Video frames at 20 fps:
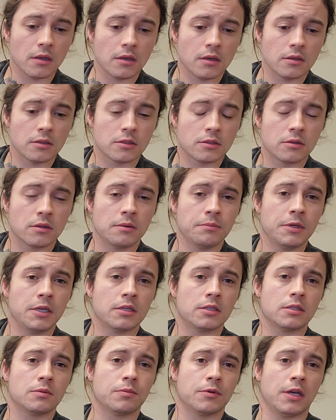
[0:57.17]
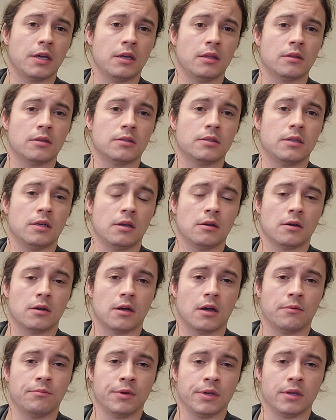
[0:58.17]
So let me explain the secret
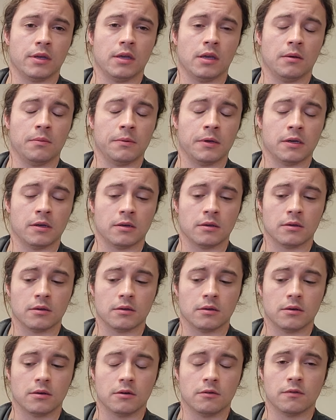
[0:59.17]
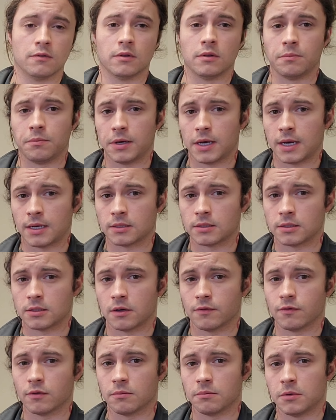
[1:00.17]
I've been keeping over the past
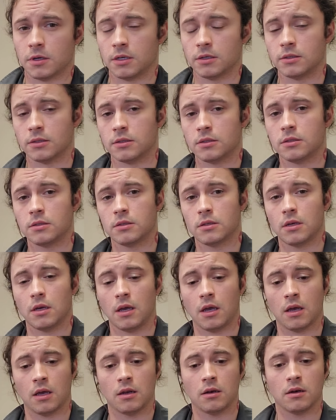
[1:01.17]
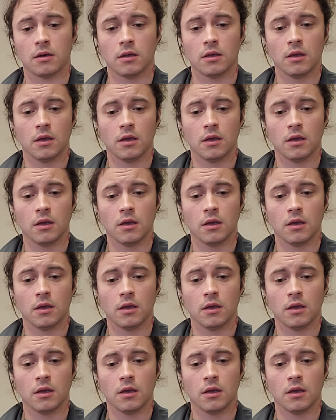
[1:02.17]
several months. And